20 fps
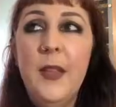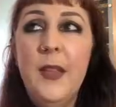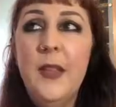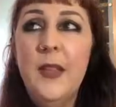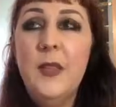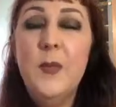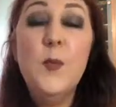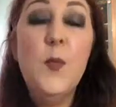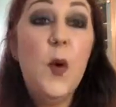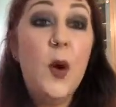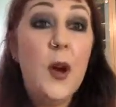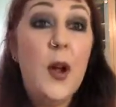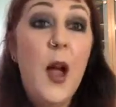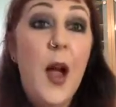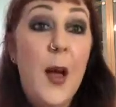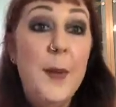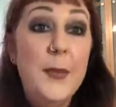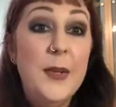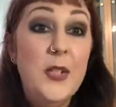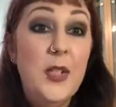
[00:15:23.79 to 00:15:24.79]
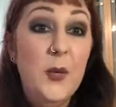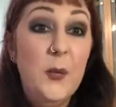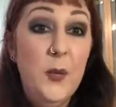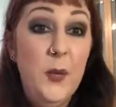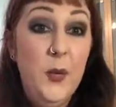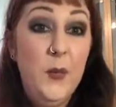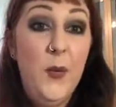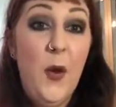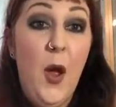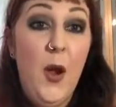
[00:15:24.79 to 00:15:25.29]
it's more common to
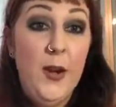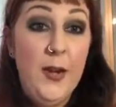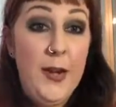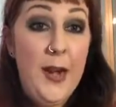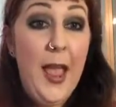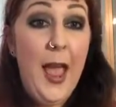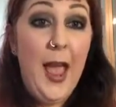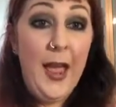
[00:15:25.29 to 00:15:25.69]
move on an